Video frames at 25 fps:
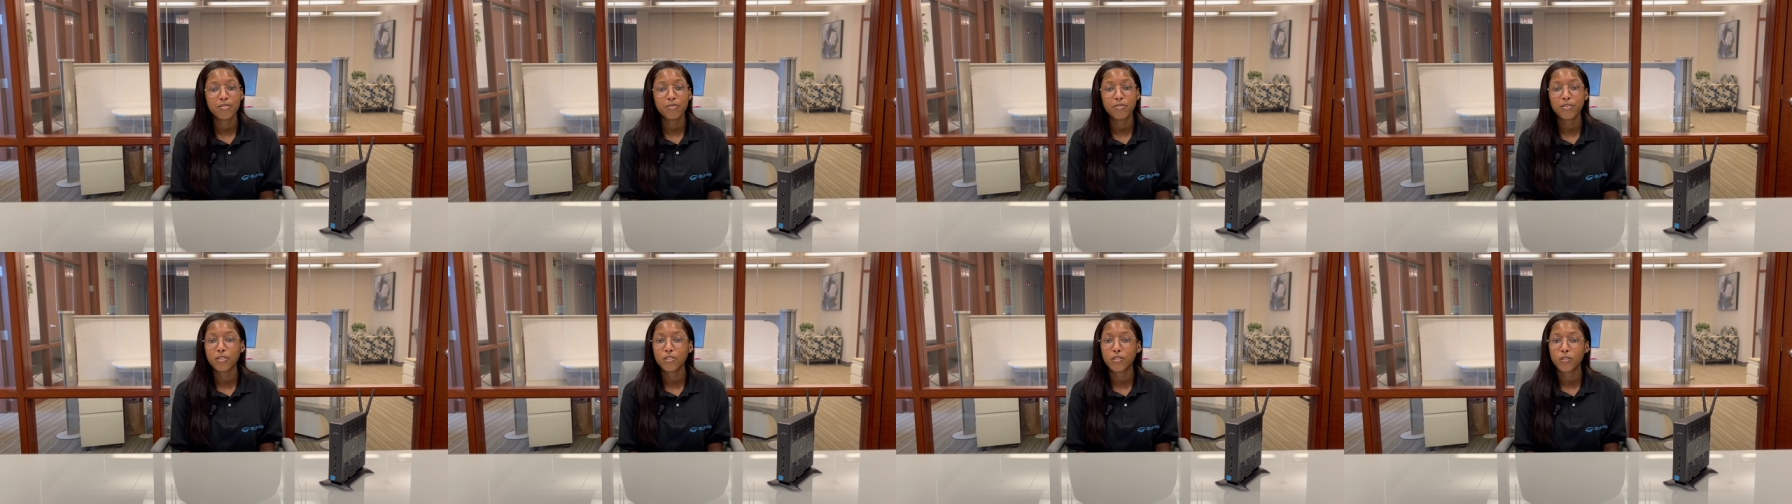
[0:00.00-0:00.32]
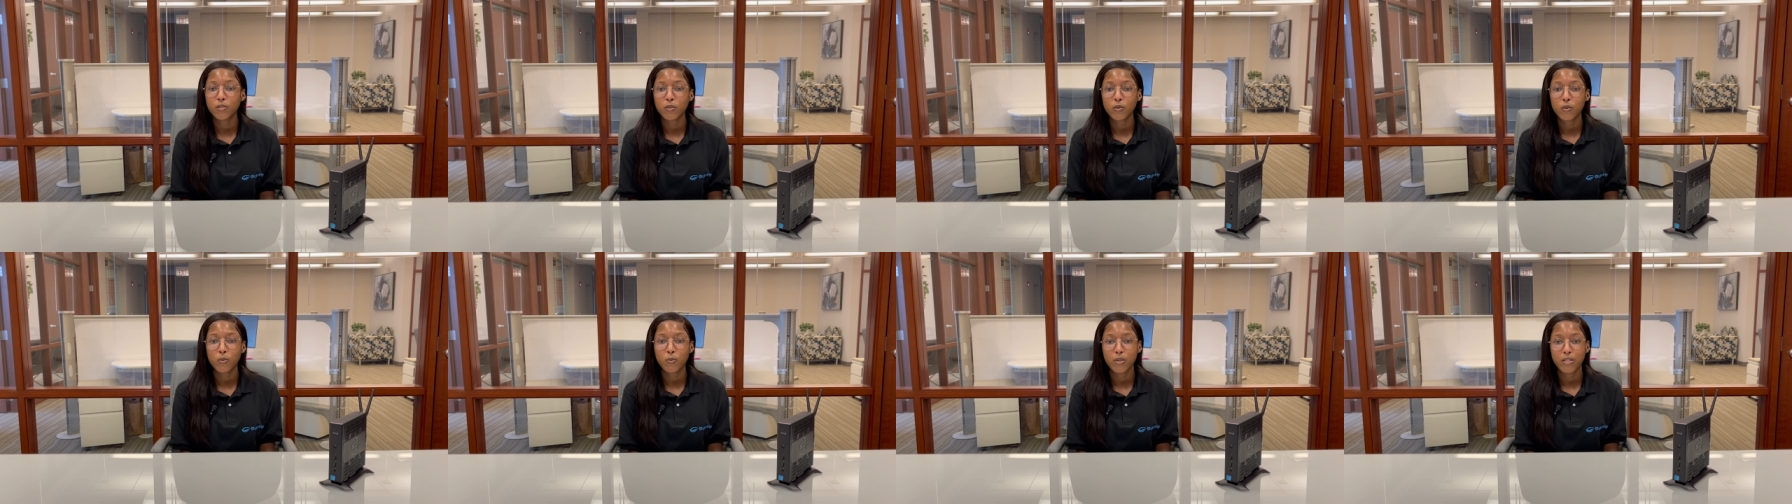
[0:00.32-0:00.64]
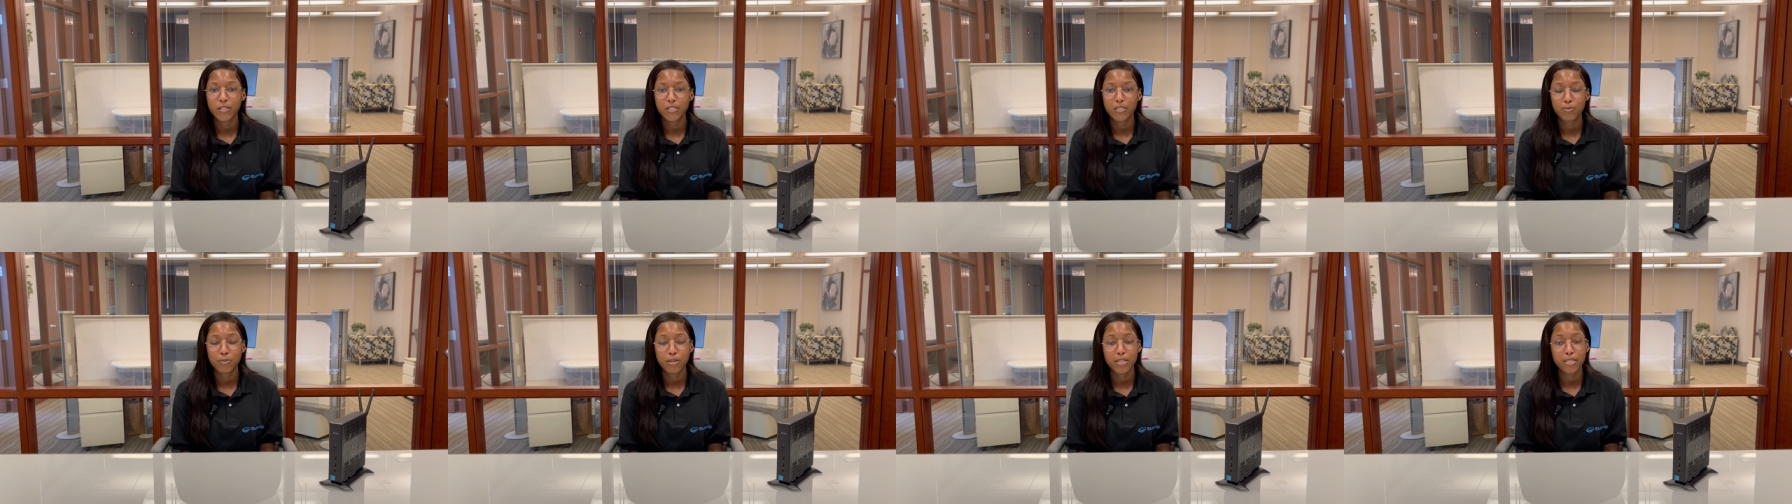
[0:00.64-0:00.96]
virtual
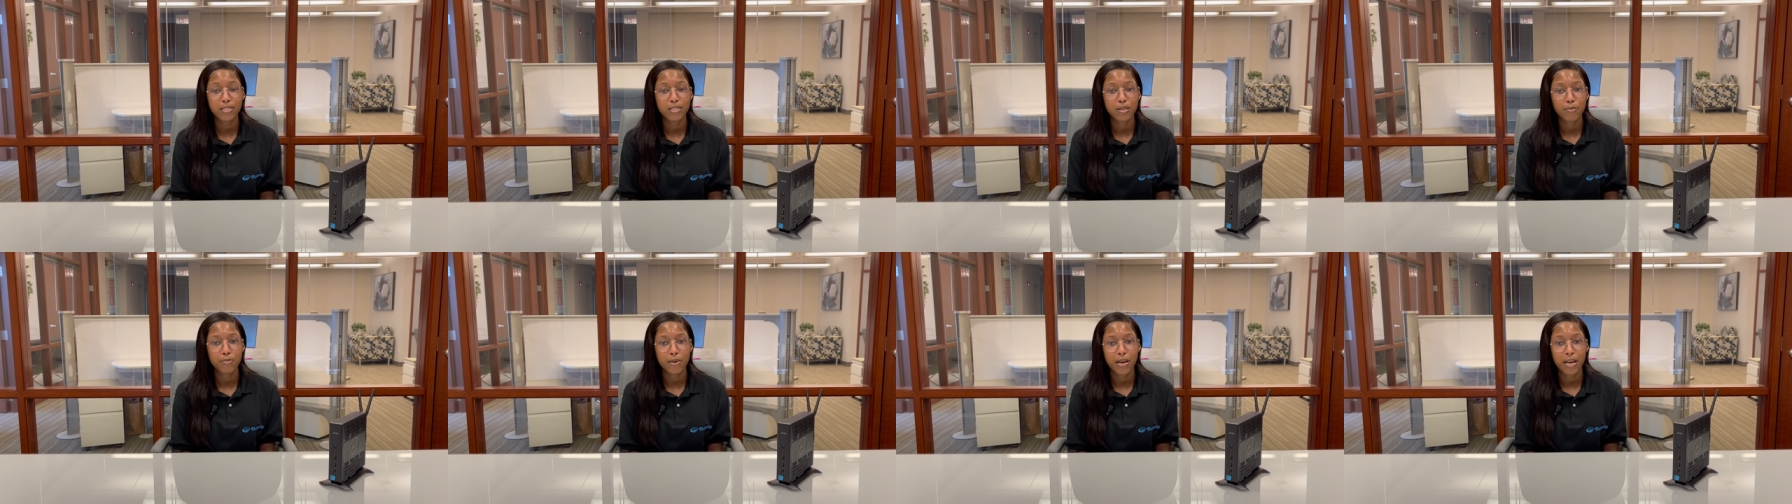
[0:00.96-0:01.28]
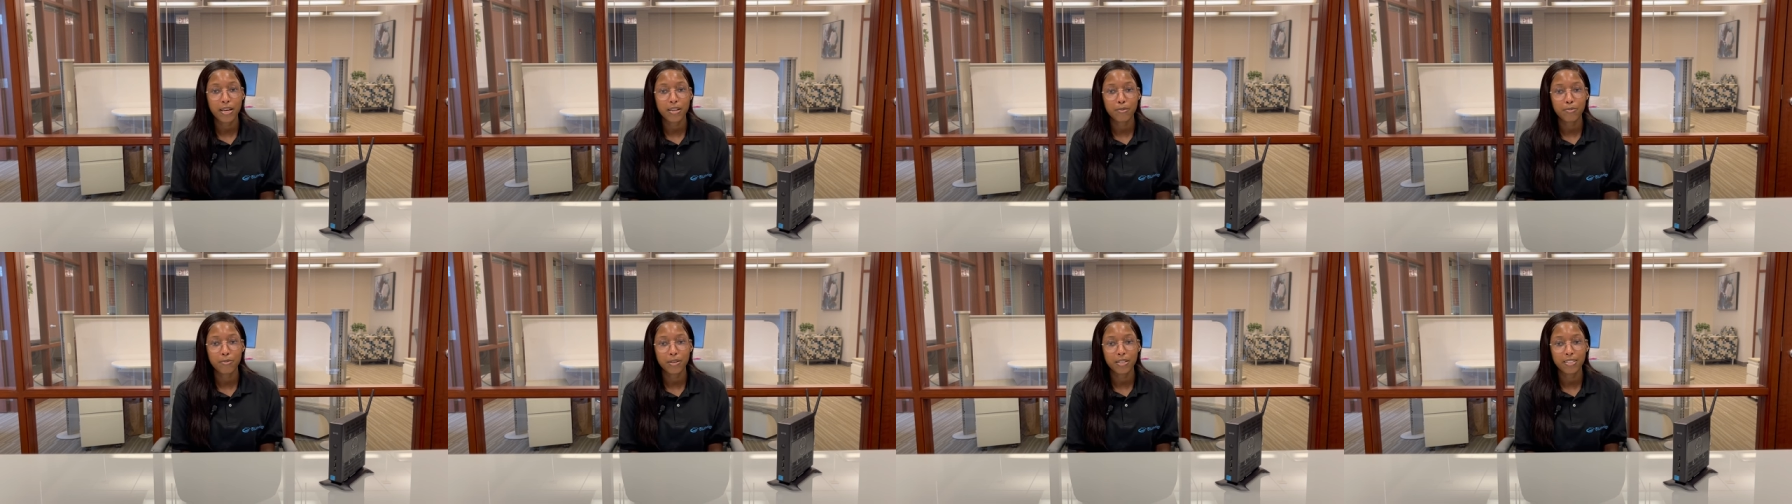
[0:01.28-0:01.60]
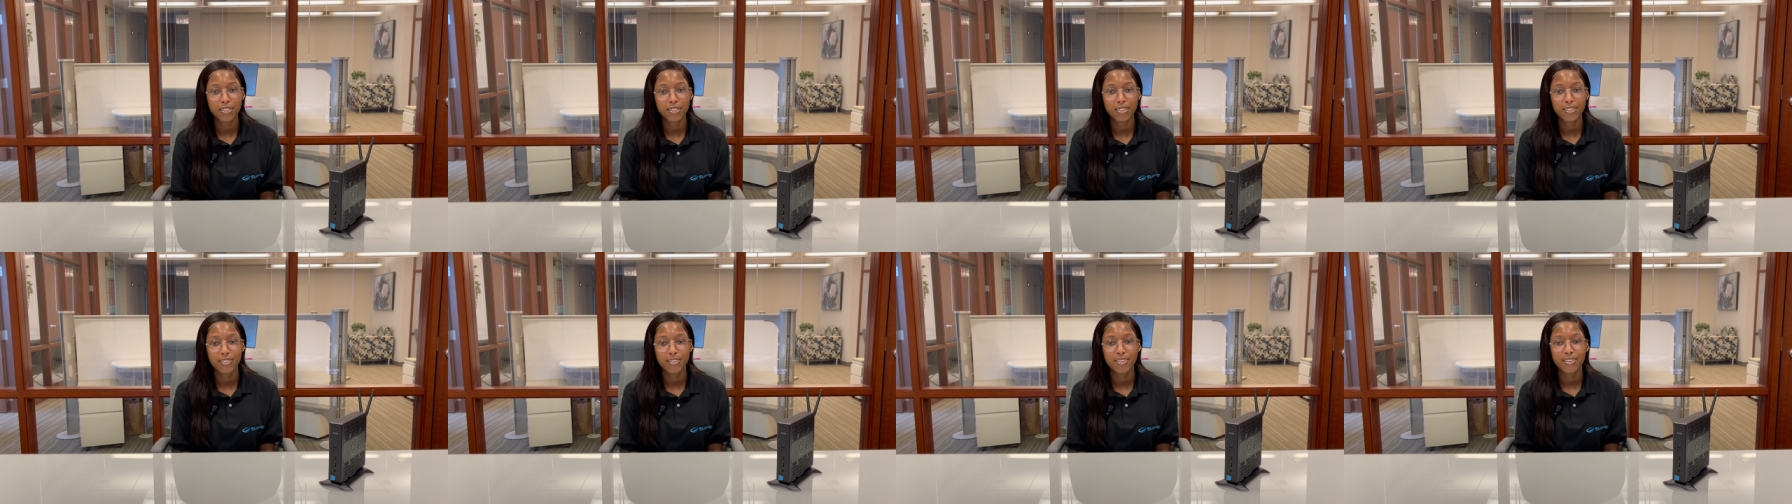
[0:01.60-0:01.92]
workspace
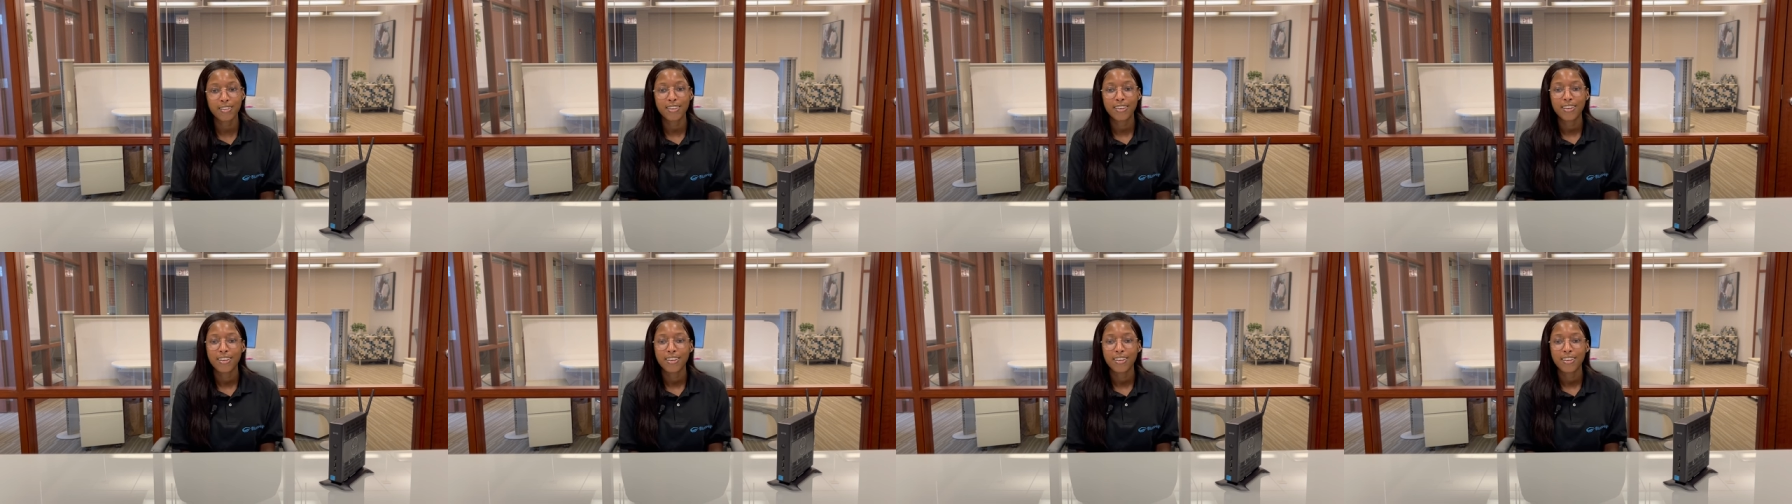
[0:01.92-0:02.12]
compatibility.